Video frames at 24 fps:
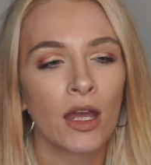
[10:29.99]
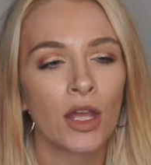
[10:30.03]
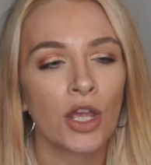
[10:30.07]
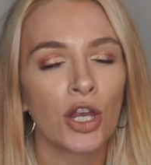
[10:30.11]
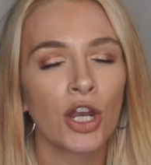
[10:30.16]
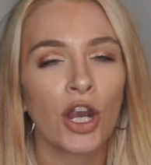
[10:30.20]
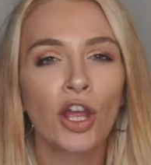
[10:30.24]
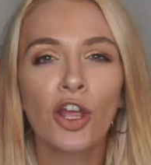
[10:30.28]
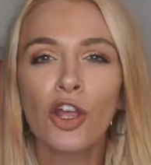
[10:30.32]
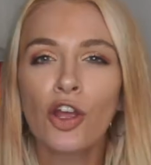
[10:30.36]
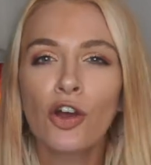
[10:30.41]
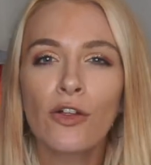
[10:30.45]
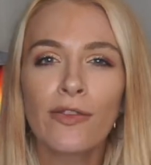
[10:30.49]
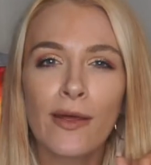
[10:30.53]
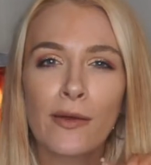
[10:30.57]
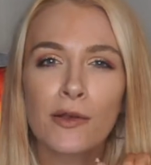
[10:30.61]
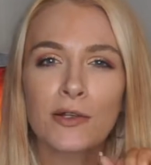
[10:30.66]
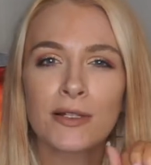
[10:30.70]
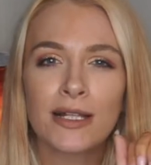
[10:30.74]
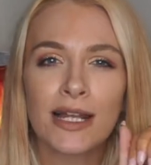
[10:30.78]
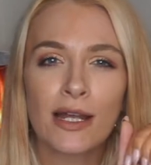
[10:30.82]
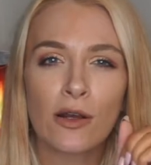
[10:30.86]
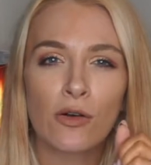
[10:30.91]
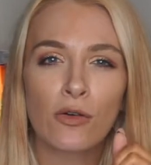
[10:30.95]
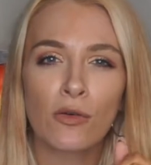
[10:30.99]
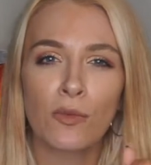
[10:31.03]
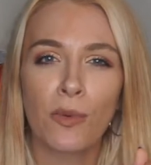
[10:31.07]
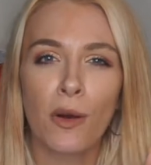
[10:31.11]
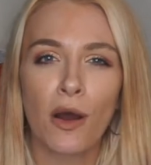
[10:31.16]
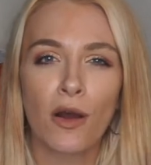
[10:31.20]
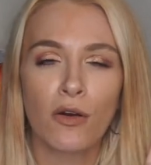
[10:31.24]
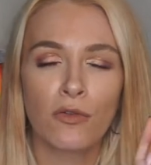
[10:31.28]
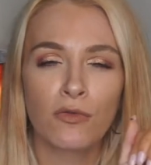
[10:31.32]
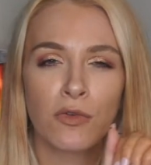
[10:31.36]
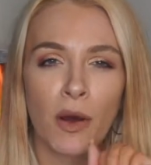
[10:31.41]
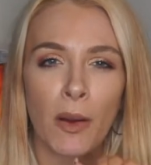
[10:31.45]
you know, you got those little
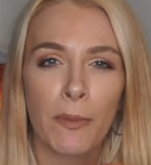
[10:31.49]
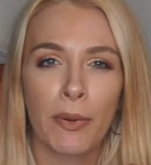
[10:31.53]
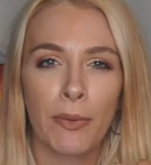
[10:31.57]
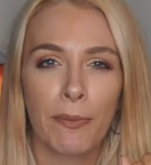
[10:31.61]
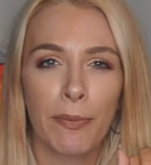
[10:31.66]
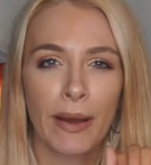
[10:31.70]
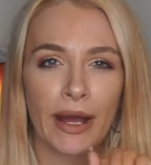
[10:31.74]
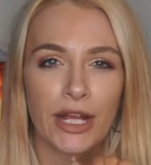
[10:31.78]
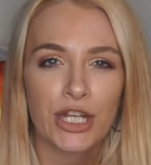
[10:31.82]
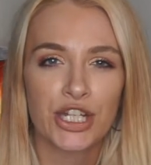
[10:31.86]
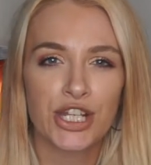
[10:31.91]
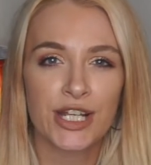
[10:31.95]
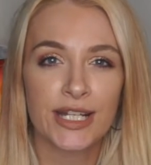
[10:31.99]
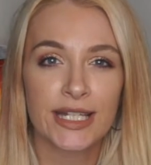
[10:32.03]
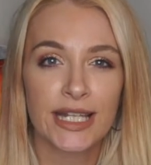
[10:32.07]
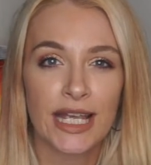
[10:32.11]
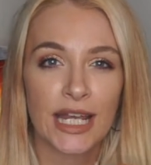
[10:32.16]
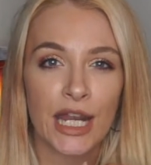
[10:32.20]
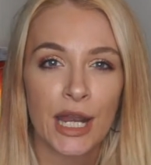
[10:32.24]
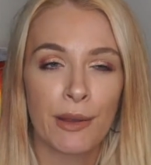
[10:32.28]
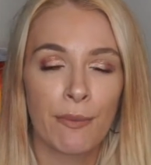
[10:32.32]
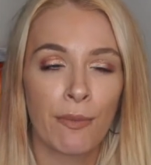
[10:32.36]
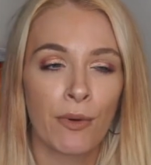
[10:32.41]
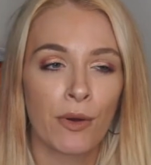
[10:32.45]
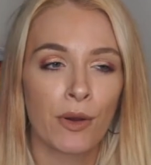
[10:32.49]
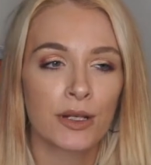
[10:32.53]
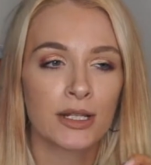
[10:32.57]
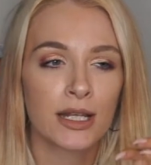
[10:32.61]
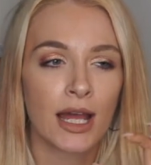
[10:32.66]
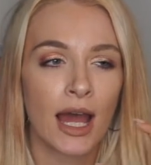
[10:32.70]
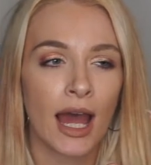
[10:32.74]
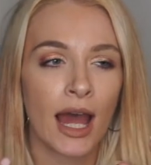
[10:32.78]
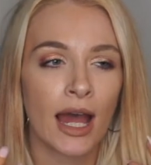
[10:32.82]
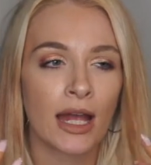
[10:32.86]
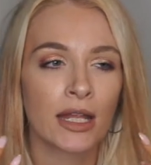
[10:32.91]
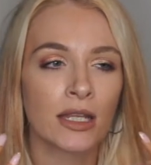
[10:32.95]
rub patches in the books
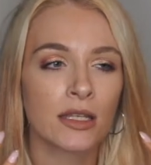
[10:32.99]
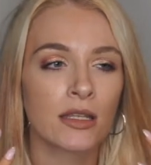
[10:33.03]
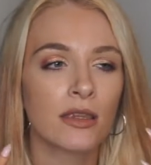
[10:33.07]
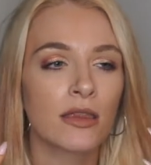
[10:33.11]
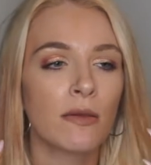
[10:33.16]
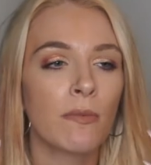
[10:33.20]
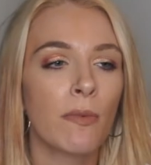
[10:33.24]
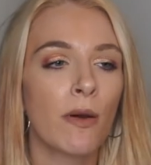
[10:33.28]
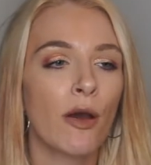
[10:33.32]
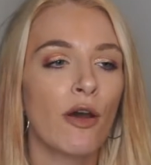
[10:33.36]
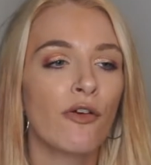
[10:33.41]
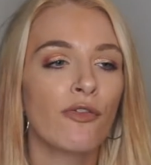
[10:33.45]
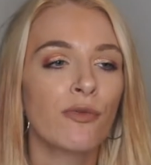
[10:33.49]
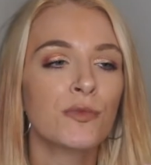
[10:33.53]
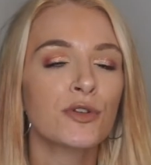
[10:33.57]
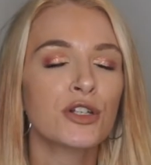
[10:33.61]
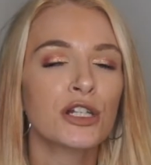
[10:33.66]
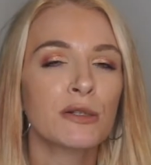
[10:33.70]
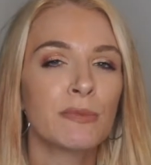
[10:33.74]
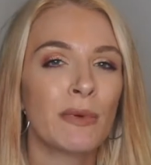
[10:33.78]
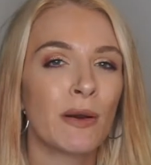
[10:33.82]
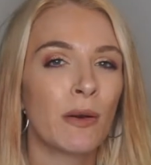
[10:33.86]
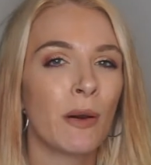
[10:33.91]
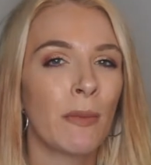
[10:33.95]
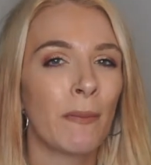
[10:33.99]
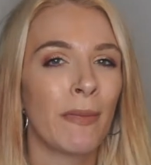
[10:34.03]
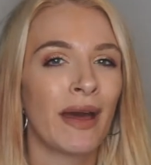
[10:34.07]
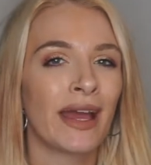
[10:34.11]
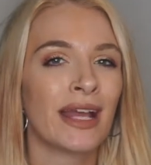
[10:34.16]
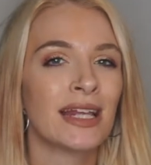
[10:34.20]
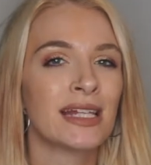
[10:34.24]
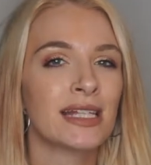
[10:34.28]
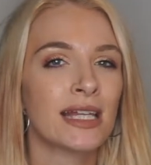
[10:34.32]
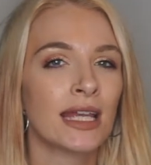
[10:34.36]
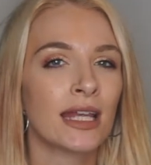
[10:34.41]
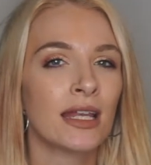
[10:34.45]
and the perfume just smelled
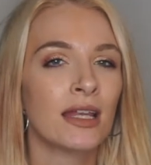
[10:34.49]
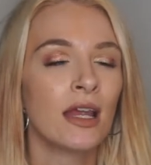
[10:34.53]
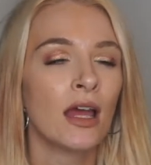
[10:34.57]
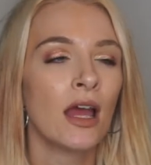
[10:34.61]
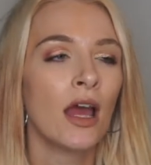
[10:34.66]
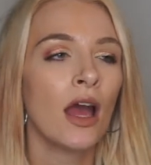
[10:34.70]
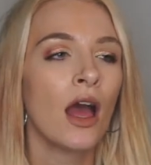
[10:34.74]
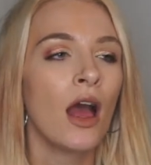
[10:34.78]
amazing.